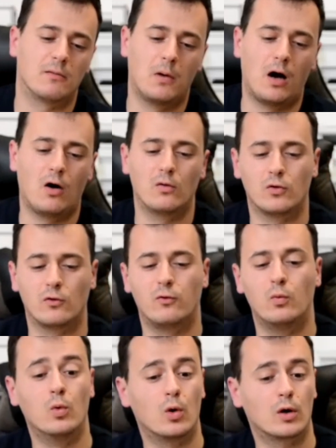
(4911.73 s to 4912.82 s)
amount of
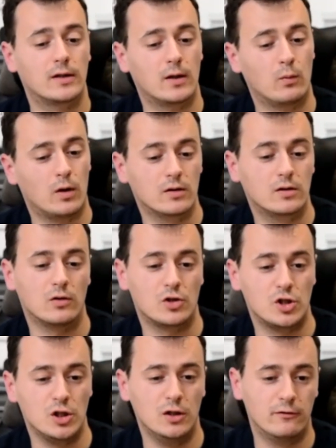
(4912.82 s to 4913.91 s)
work they want to
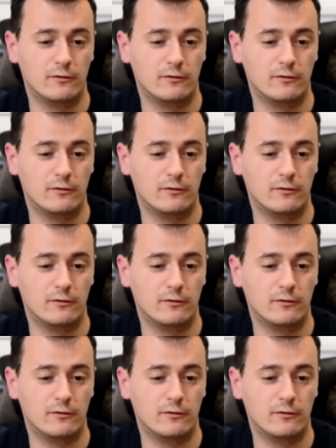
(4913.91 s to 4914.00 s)
achieve